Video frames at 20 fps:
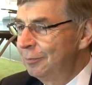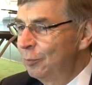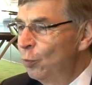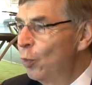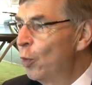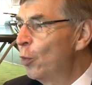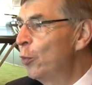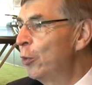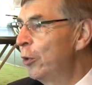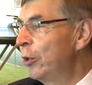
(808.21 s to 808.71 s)

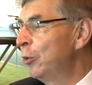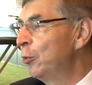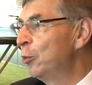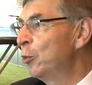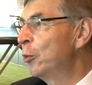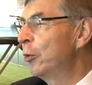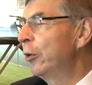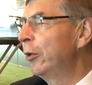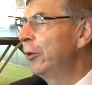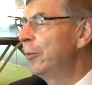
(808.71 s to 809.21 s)
What were you
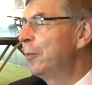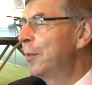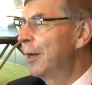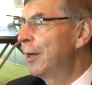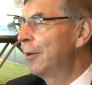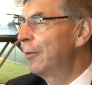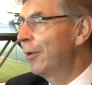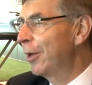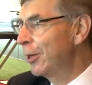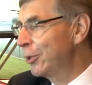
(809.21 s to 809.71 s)
worried
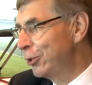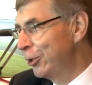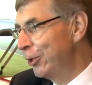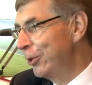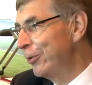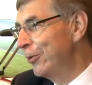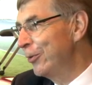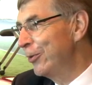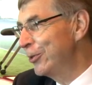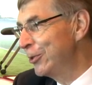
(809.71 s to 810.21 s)
about last
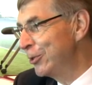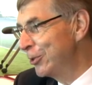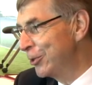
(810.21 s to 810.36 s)
year at this